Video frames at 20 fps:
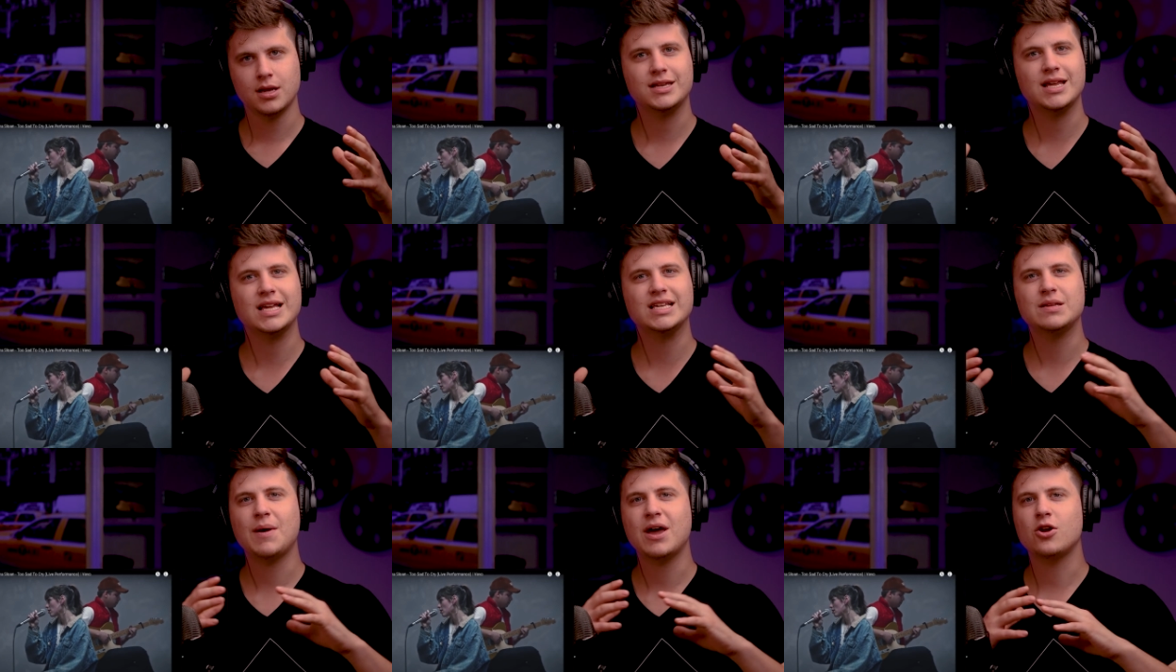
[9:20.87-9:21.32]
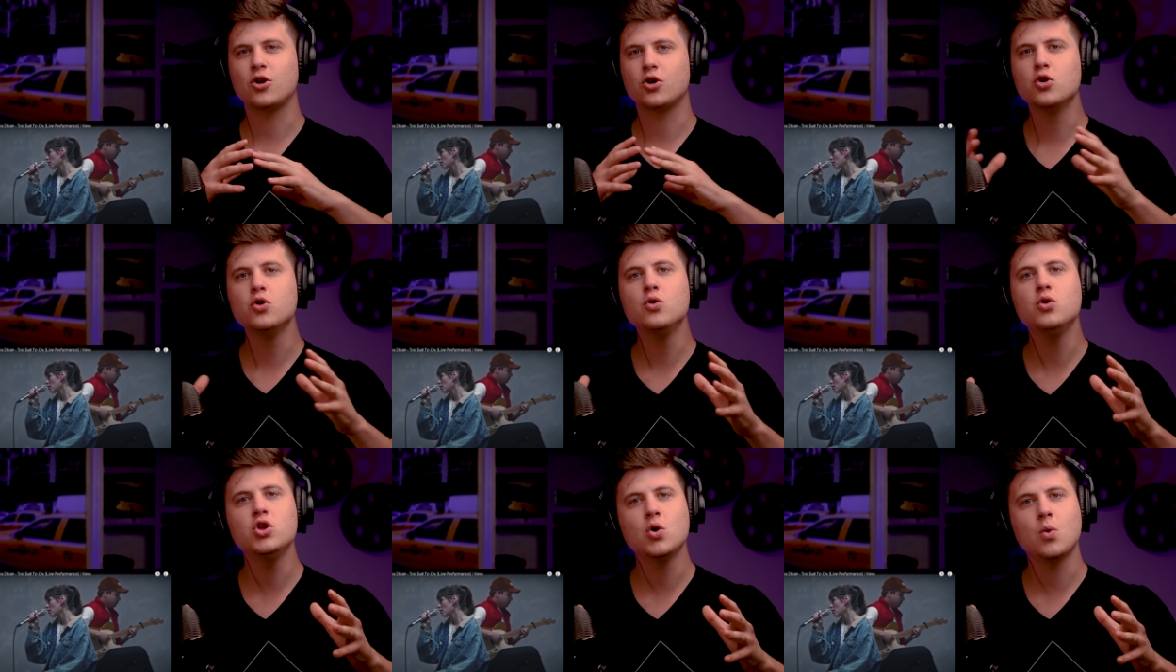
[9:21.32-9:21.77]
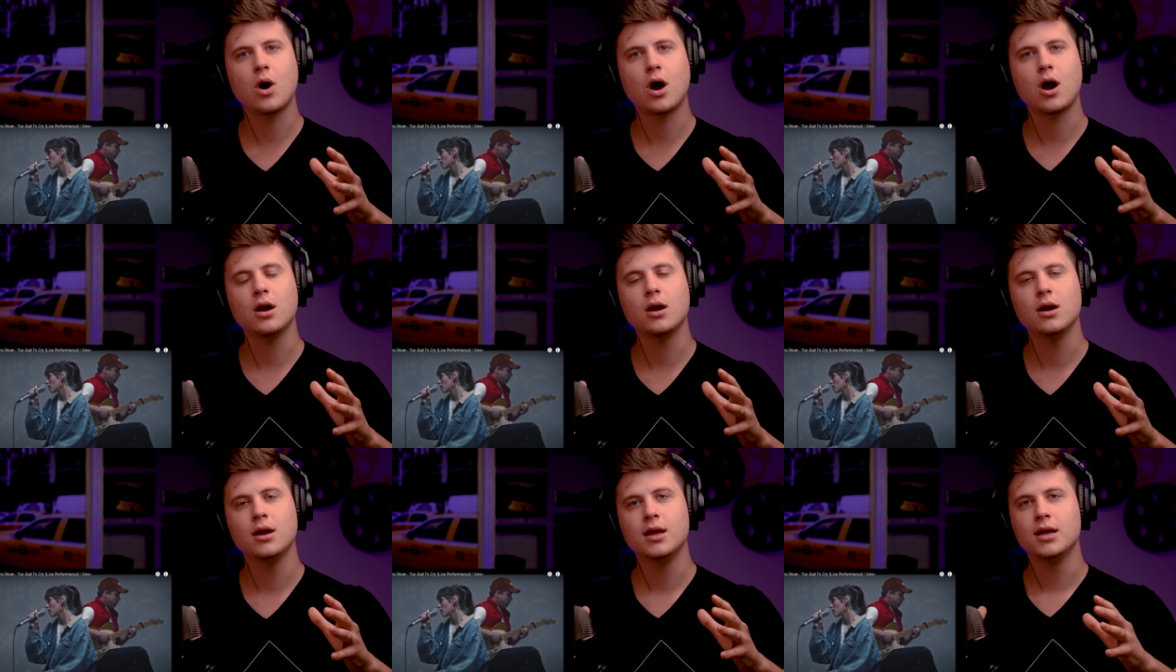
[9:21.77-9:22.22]
Doesn't matter who you
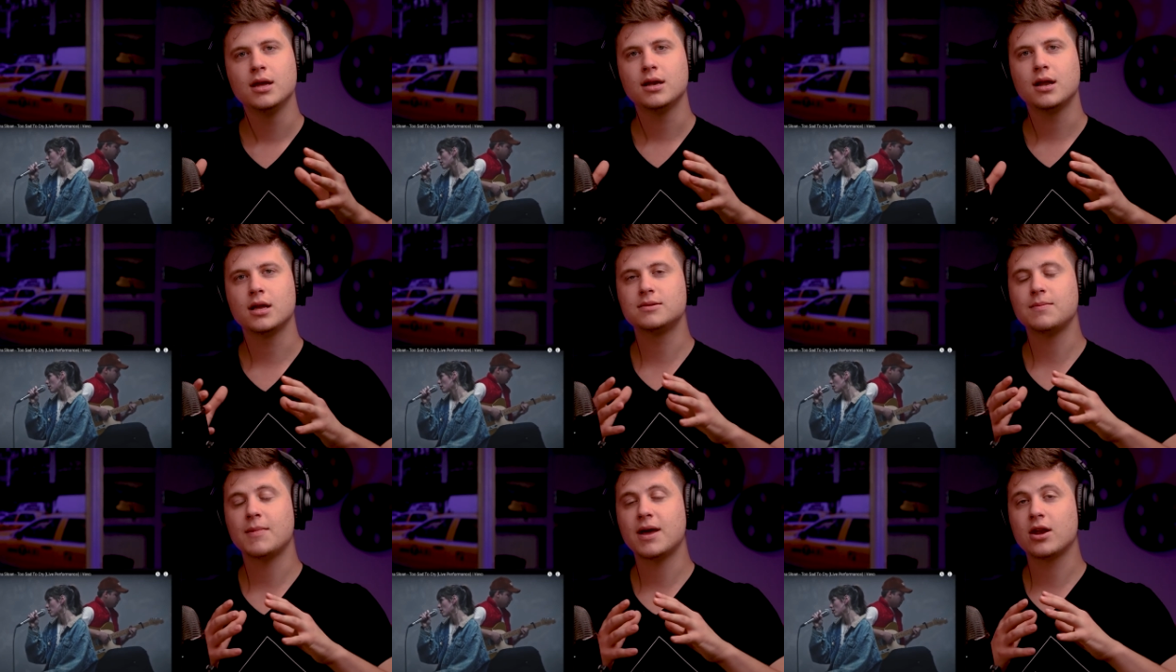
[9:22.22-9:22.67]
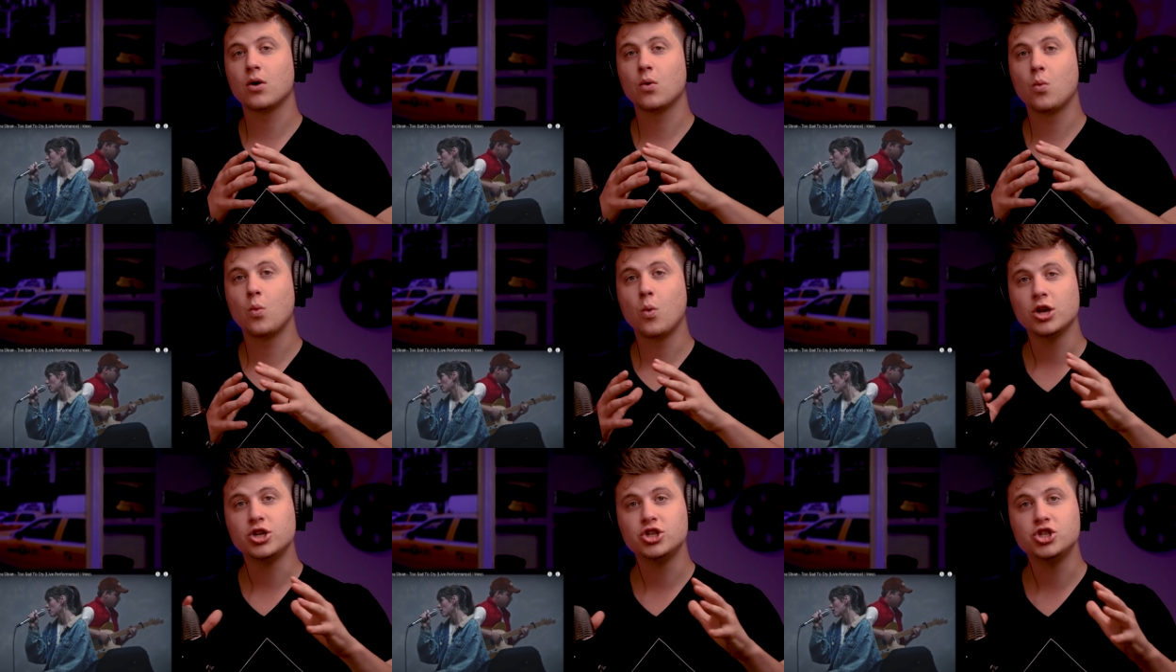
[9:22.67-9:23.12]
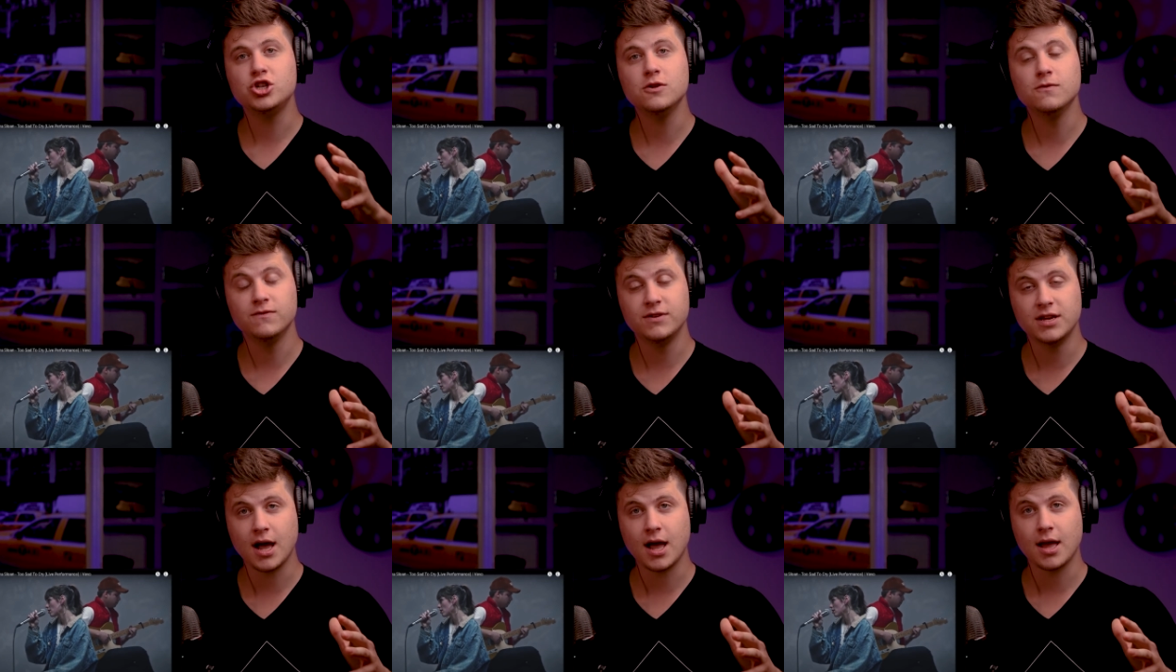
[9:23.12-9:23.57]
are. Doesn't matter what
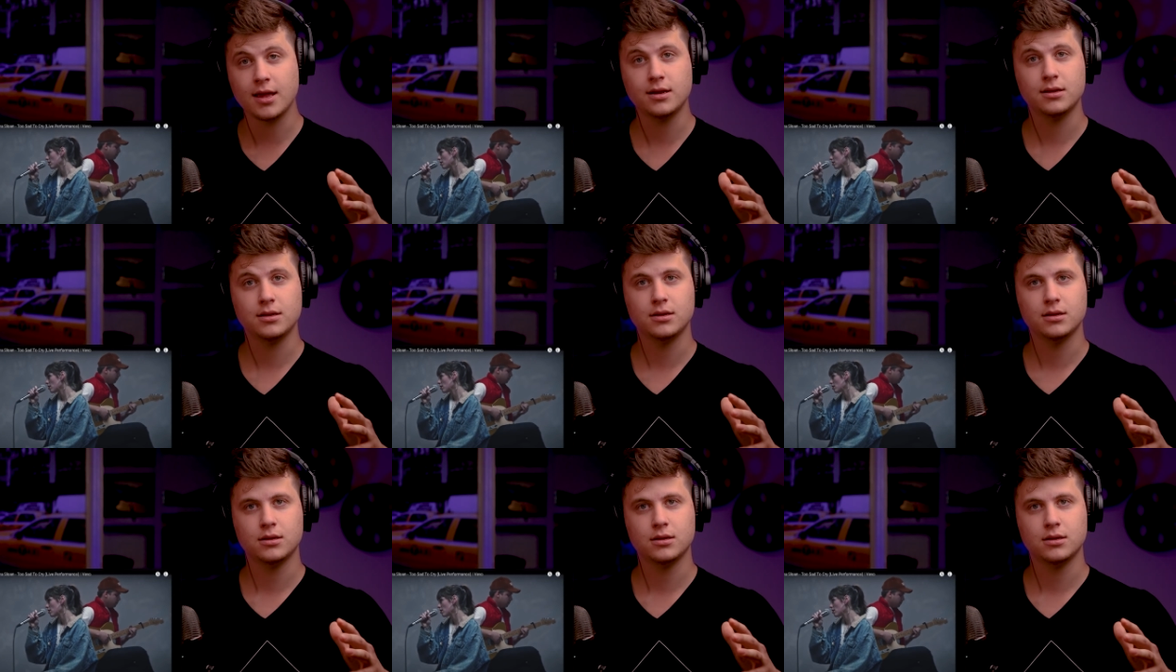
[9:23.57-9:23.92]
you've done.